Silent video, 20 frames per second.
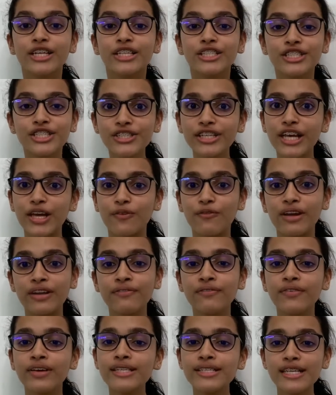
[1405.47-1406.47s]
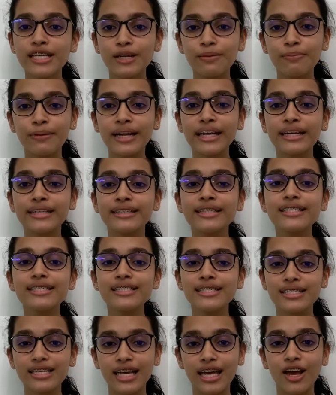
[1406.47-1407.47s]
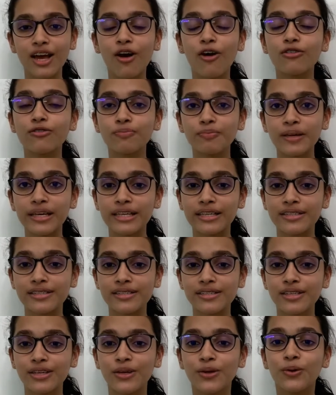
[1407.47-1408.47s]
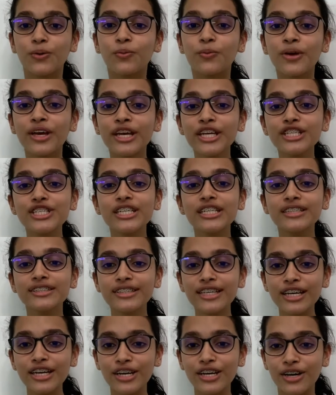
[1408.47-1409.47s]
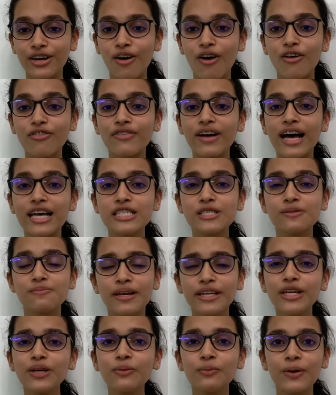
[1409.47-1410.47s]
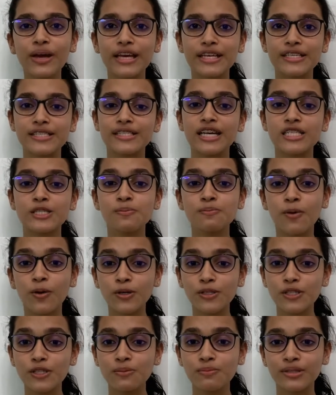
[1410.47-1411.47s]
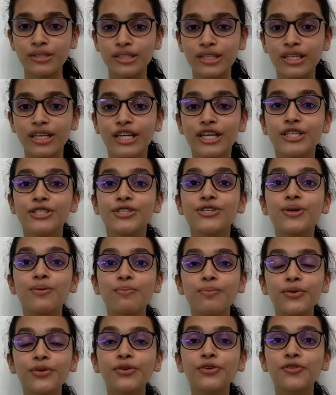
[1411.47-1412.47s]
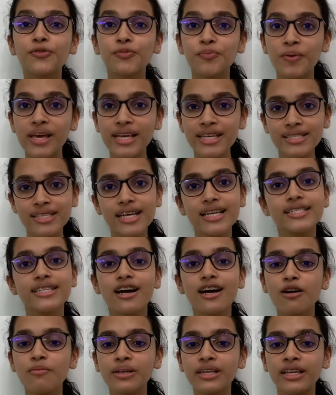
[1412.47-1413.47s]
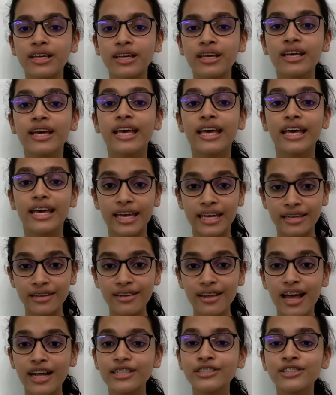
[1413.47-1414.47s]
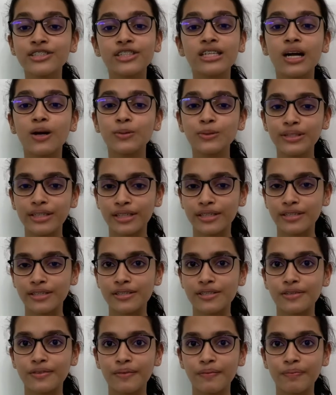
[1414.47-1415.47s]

Today, when we celebrate this day of peace, we shall think of as many ways as possible to improve peace and harmony in and around us,